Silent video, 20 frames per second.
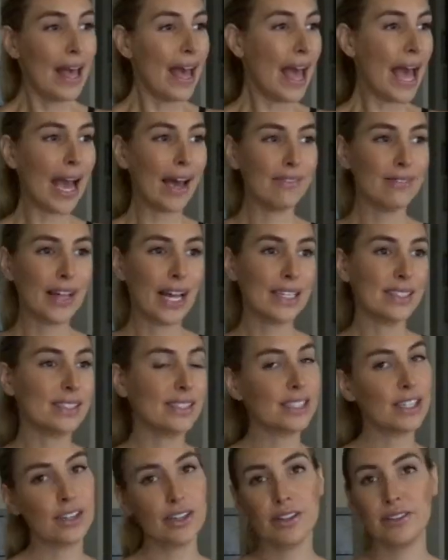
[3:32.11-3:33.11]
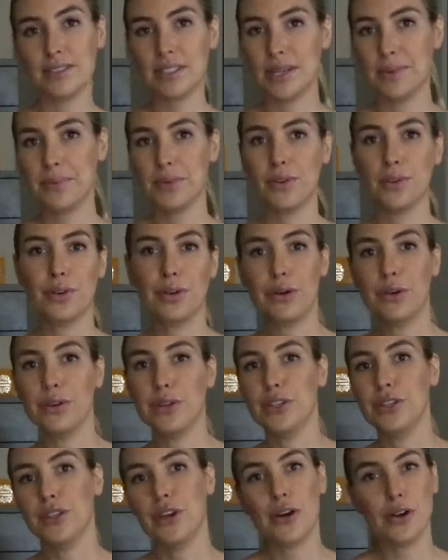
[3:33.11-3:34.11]
have that
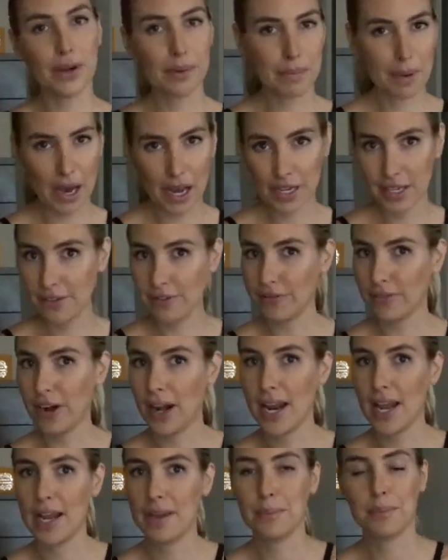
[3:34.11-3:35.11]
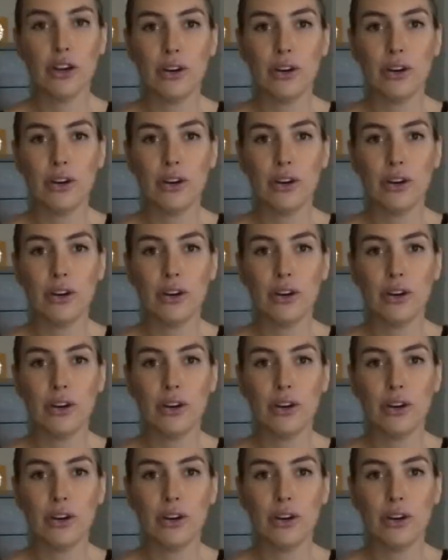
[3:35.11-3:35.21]
stereotypical yoga body frame.